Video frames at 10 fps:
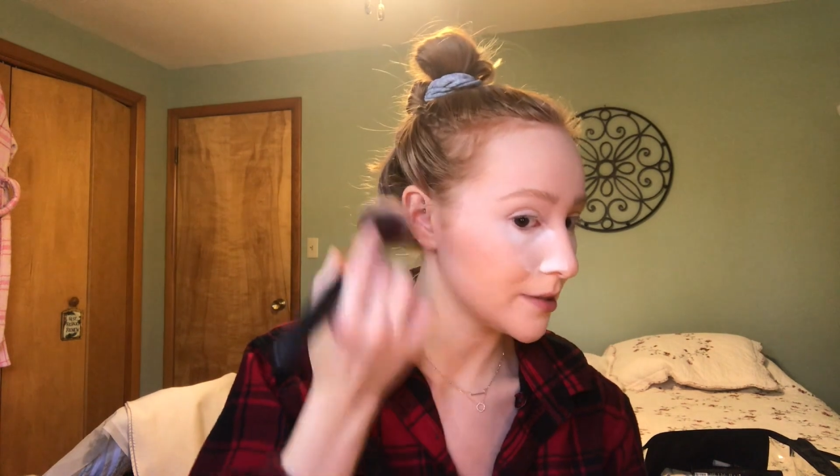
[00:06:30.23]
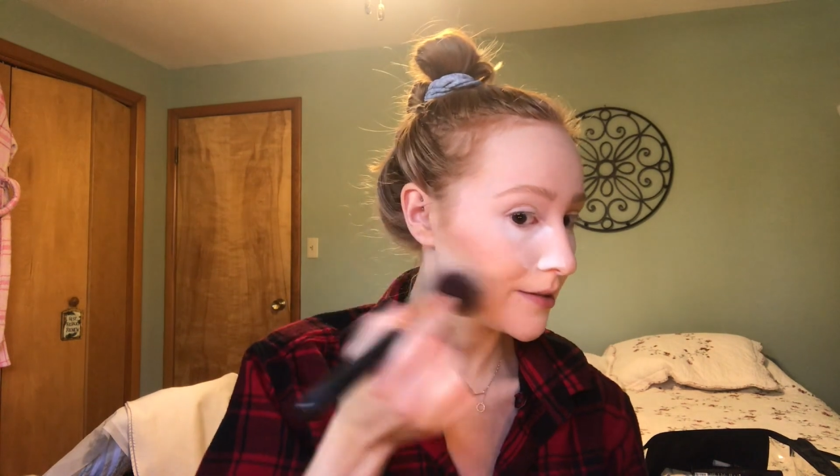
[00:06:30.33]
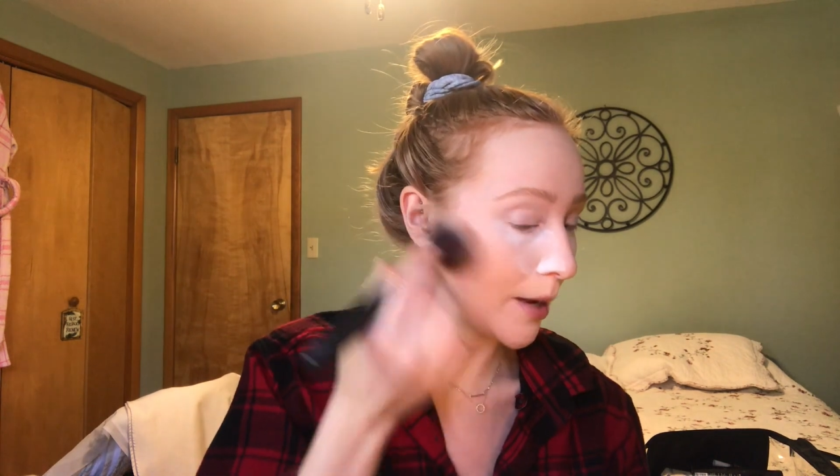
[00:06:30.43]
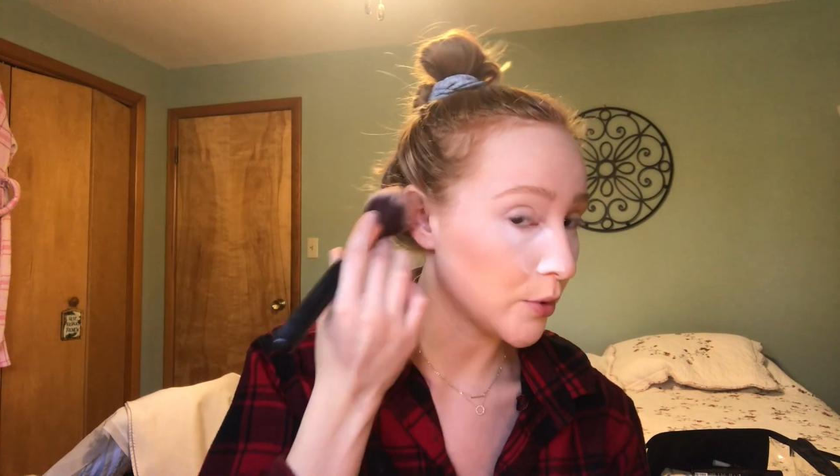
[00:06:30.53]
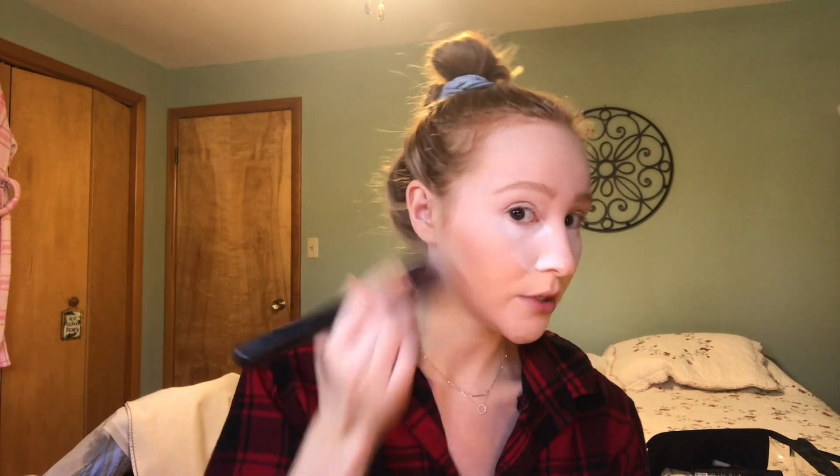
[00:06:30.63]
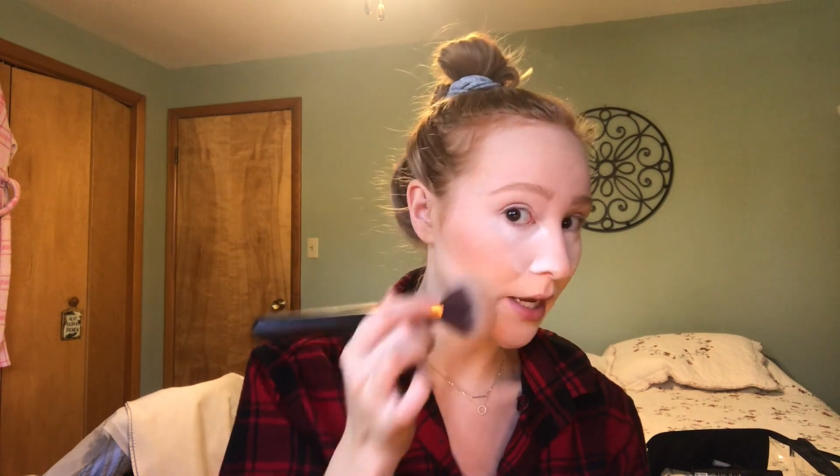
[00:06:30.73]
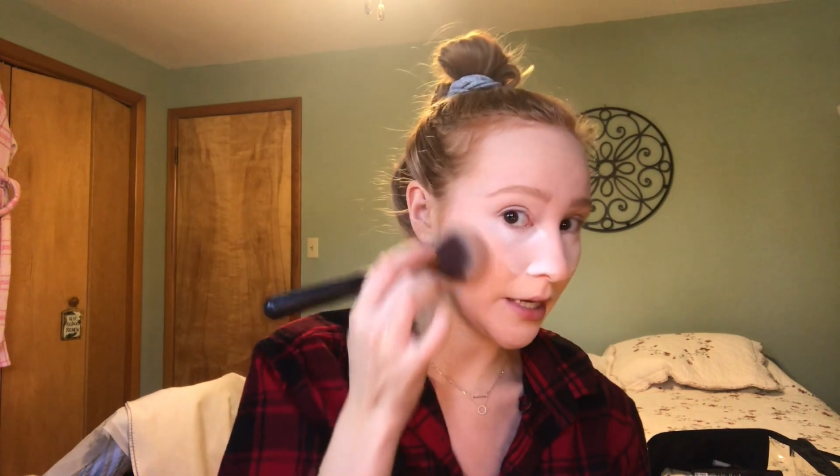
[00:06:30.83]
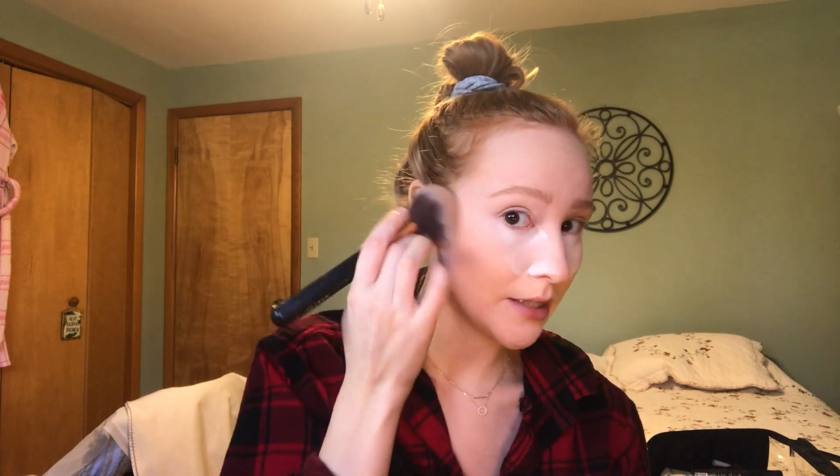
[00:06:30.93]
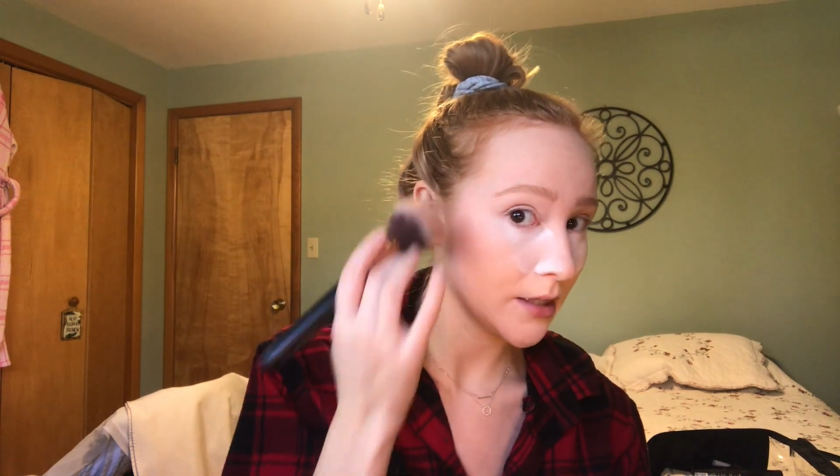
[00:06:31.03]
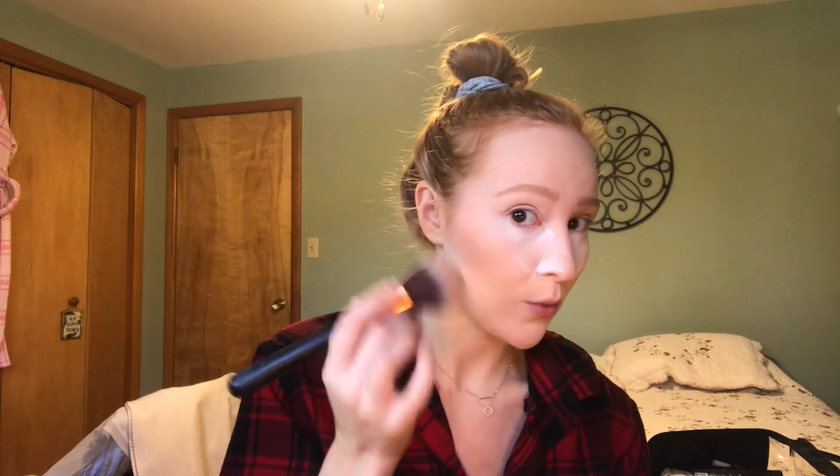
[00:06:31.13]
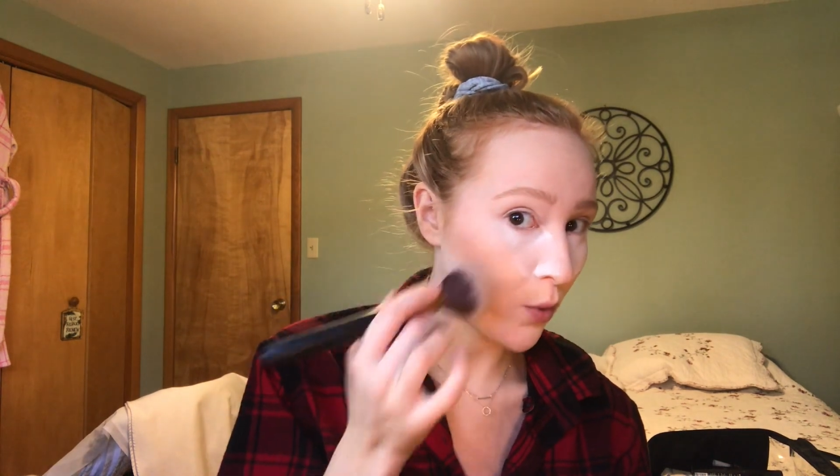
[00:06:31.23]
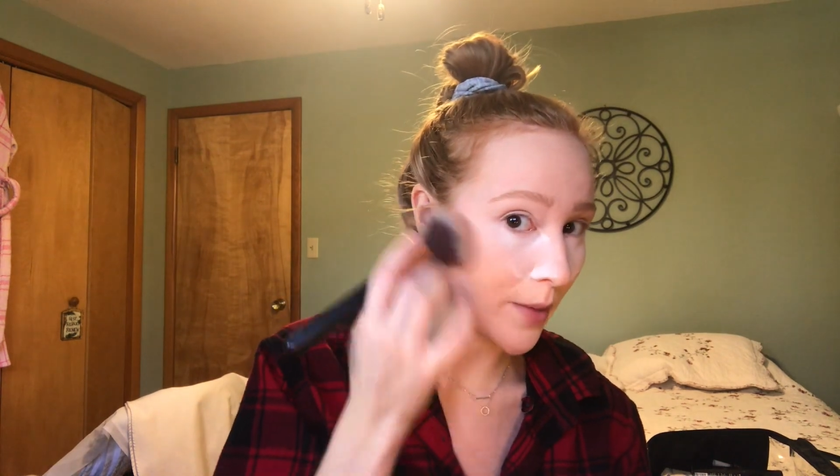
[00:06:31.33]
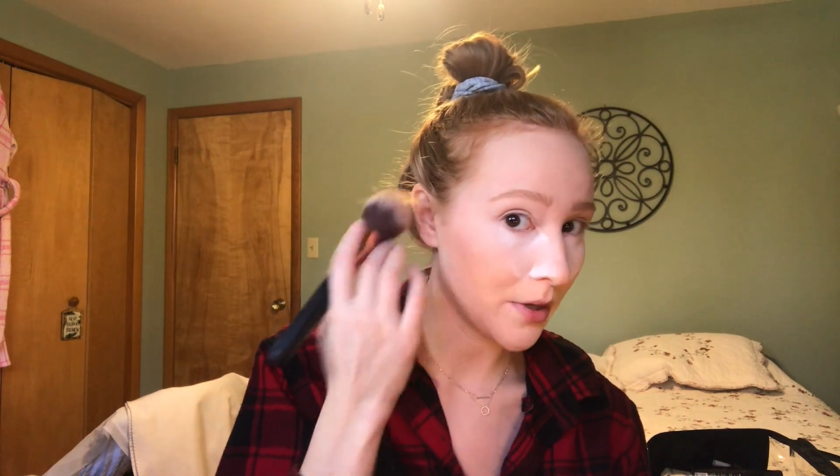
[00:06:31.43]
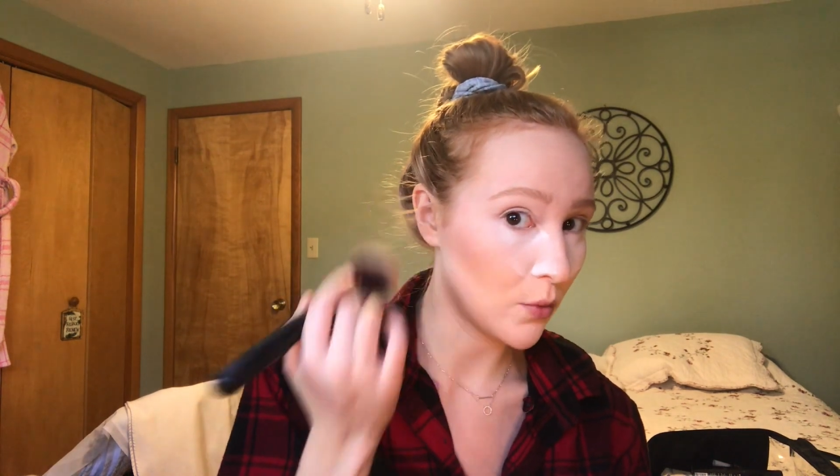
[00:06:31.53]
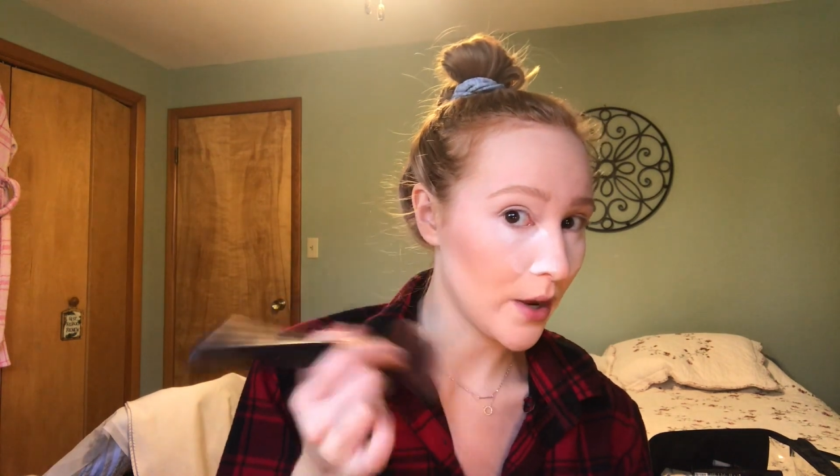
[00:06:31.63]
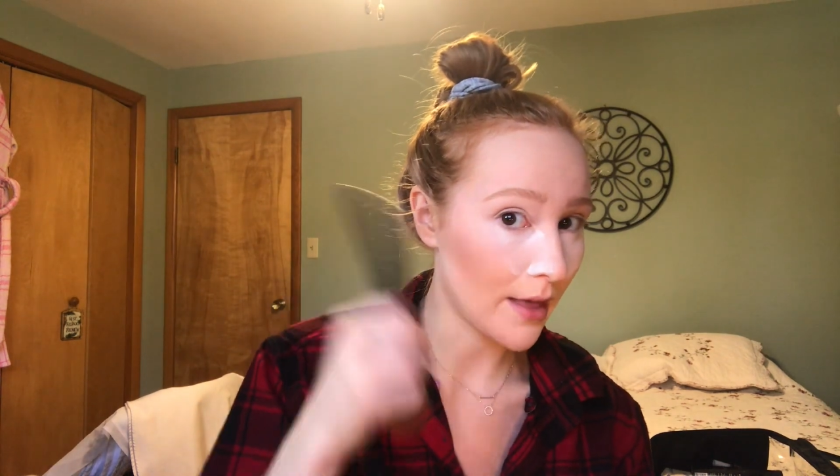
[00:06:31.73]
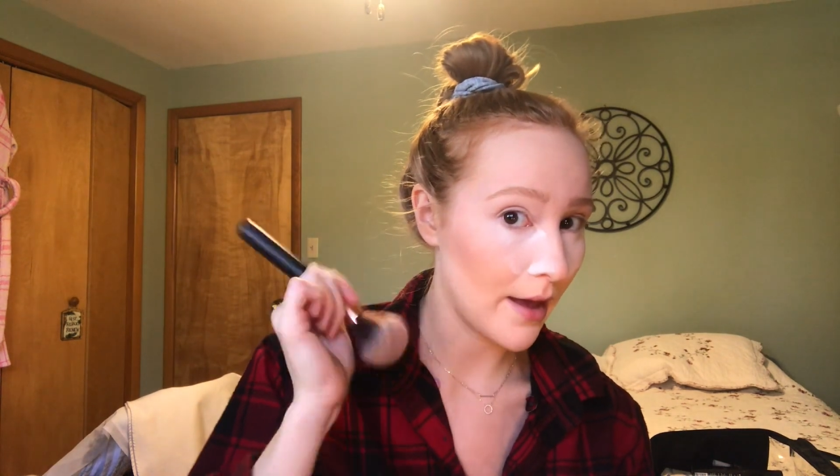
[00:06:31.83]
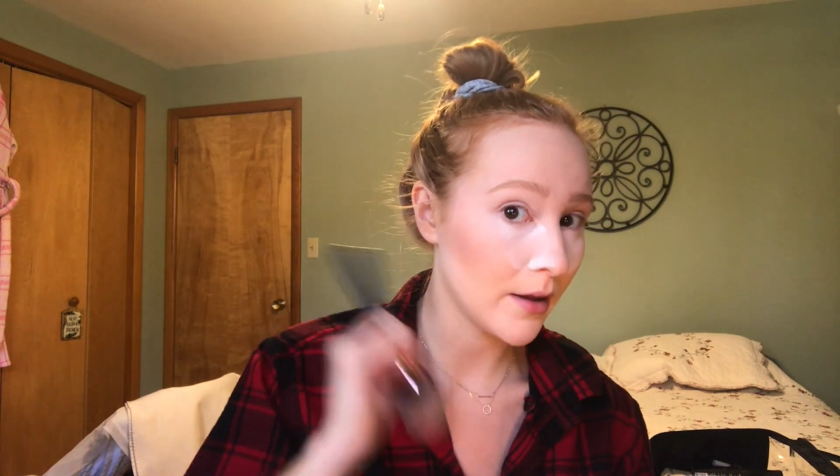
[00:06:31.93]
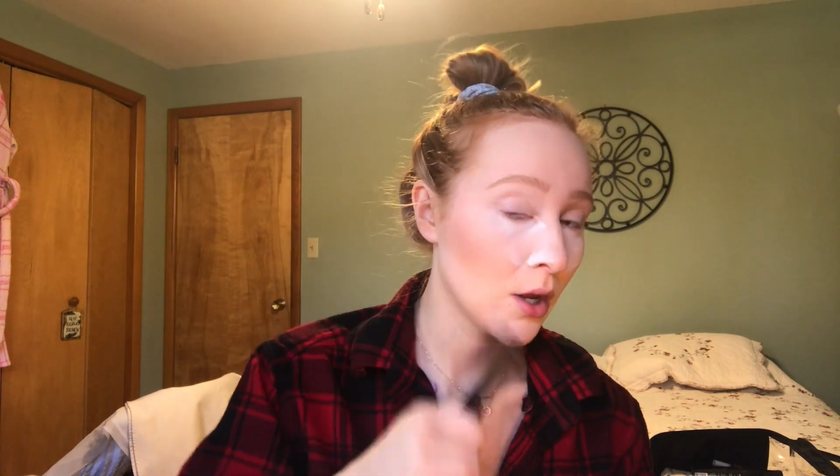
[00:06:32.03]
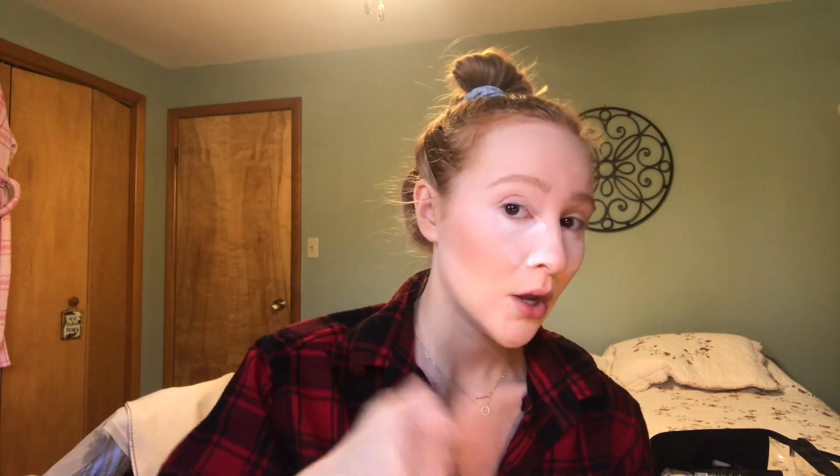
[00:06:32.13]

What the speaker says: simultaneously wiping away that